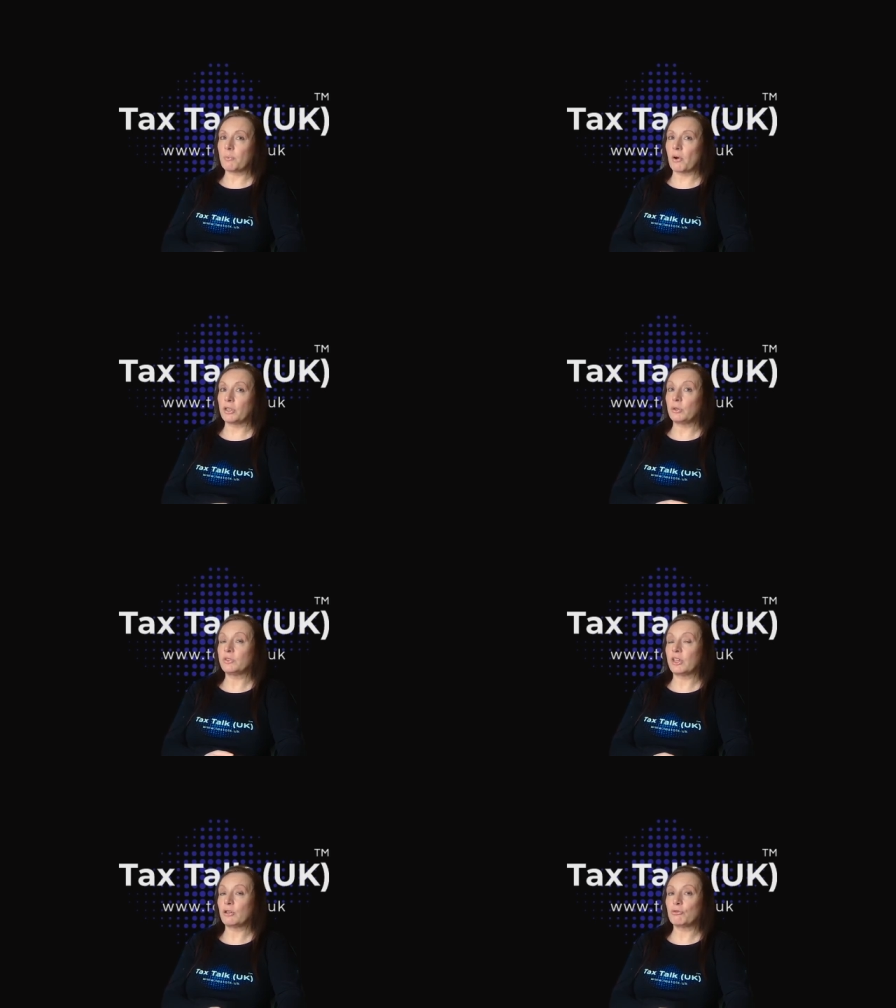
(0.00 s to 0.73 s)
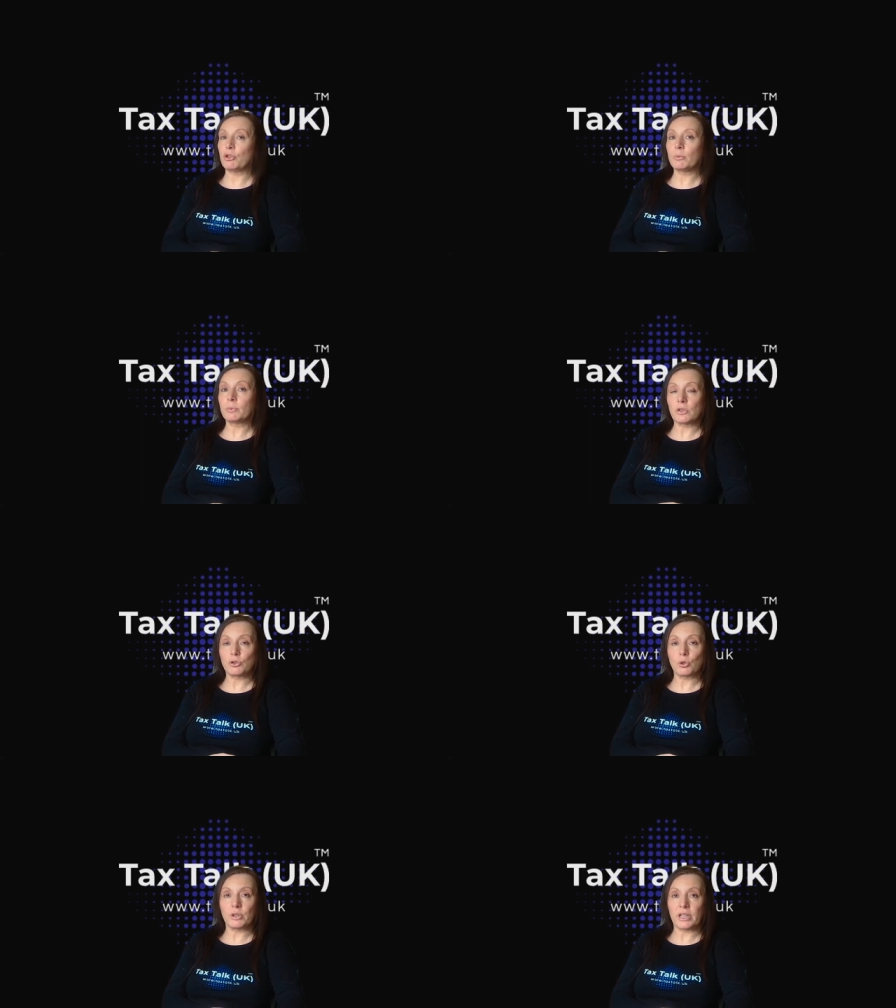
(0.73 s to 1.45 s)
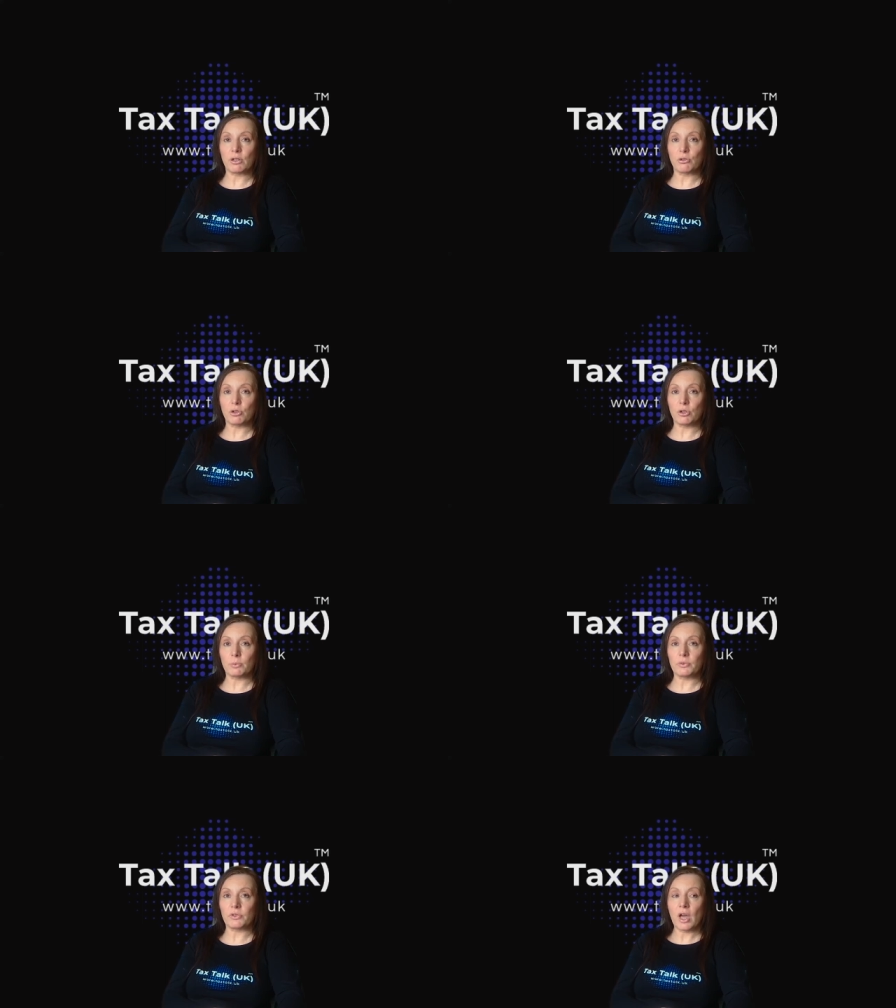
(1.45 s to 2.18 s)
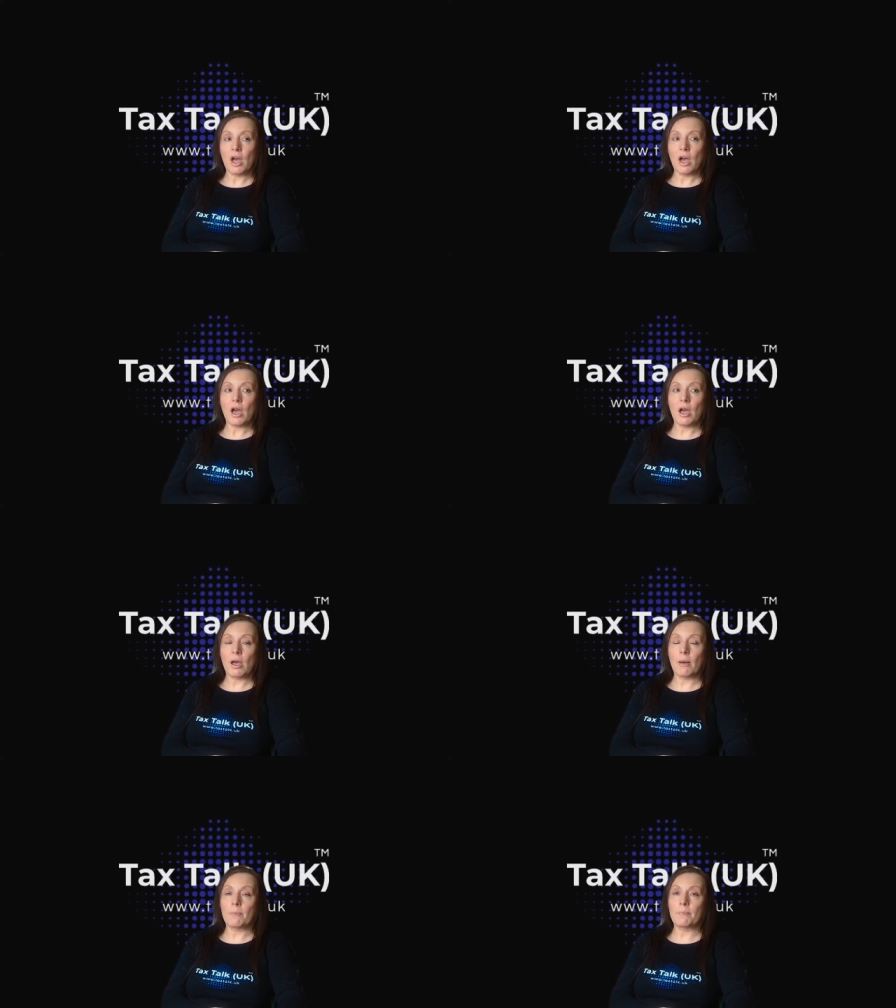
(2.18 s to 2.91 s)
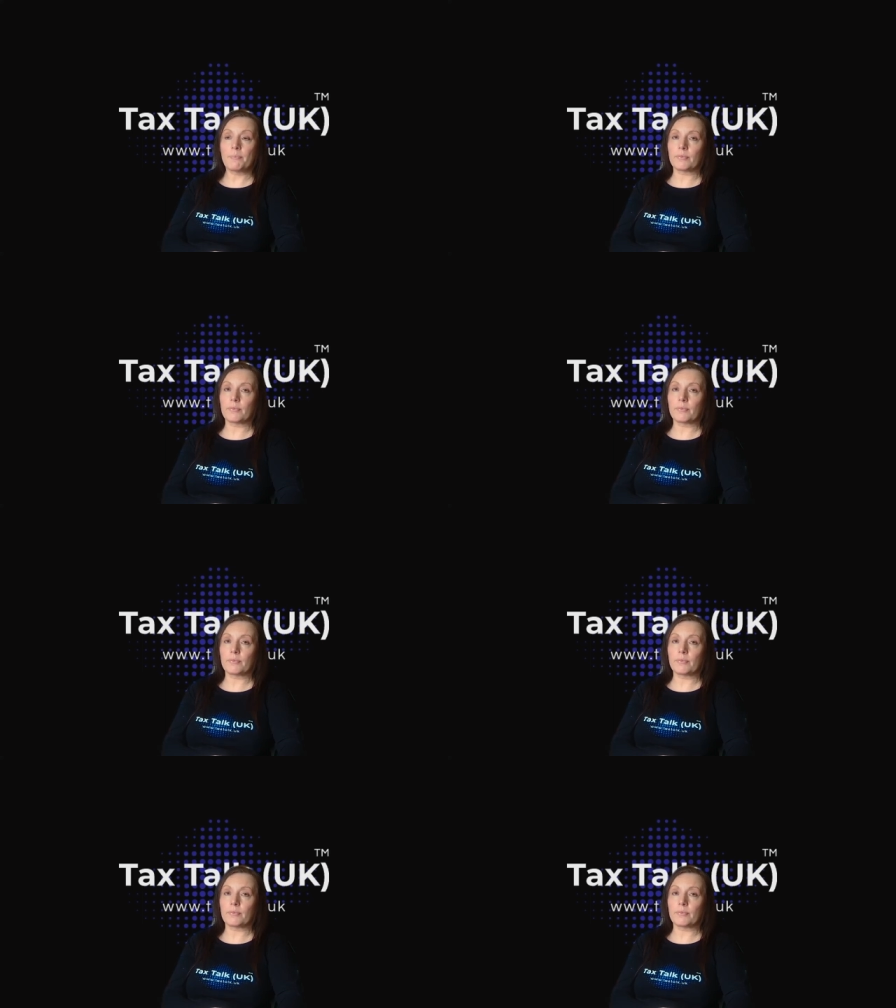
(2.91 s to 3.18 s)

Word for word: by using groups and joining groups. Um,